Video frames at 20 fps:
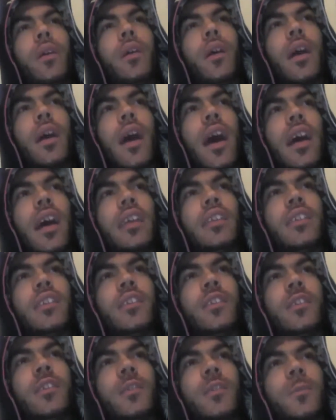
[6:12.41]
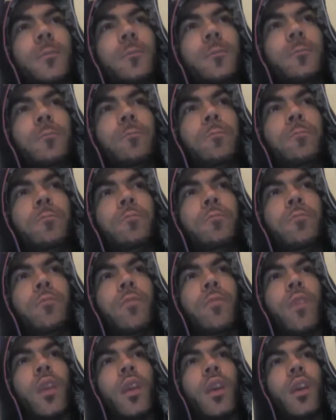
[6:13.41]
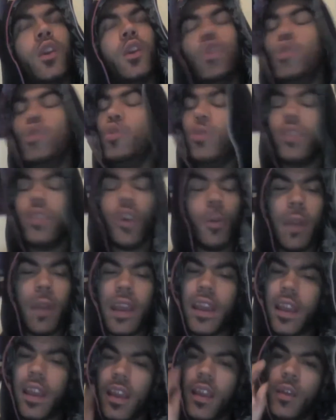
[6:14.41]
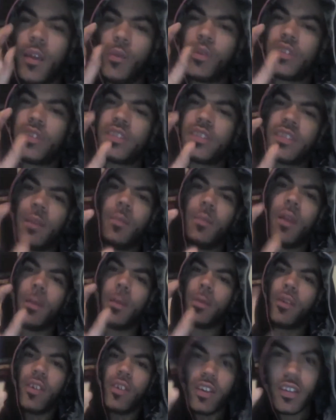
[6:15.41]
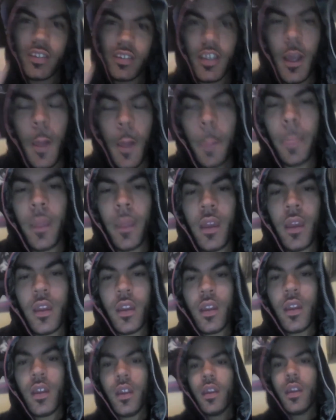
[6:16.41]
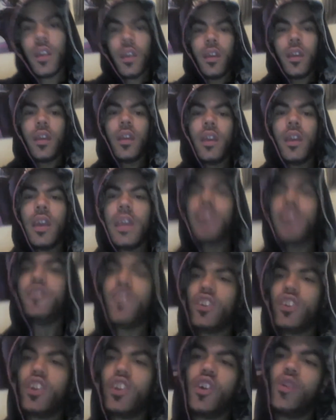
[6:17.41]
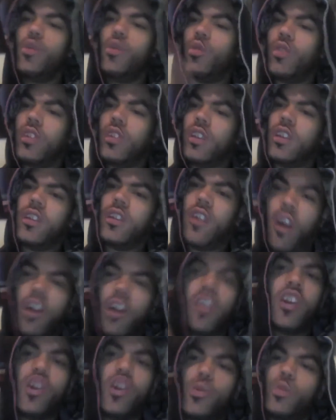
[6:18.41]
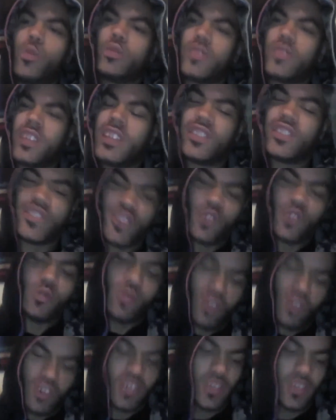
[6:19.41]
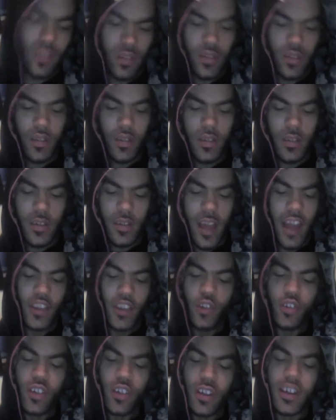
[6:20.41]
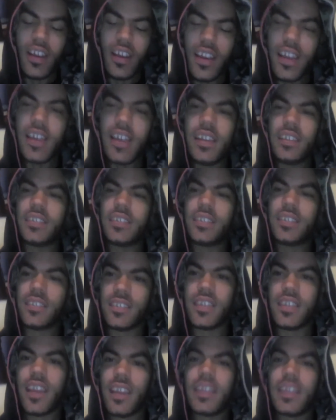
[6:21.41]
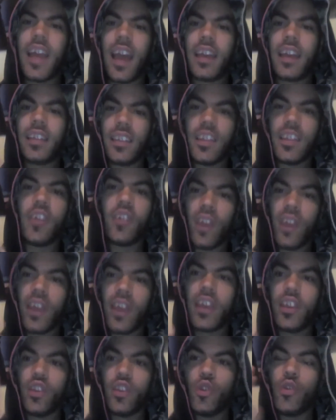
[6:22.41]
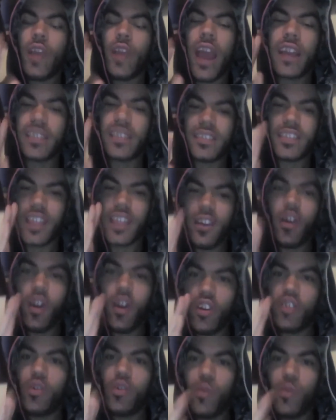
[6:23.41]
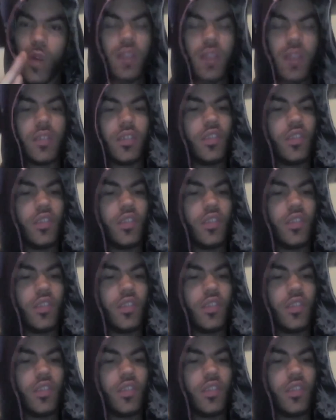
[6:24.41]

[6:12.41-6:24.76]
And it was similar because even though Hollow did so good, and you can clearly say that, okay, you can say Hollow won.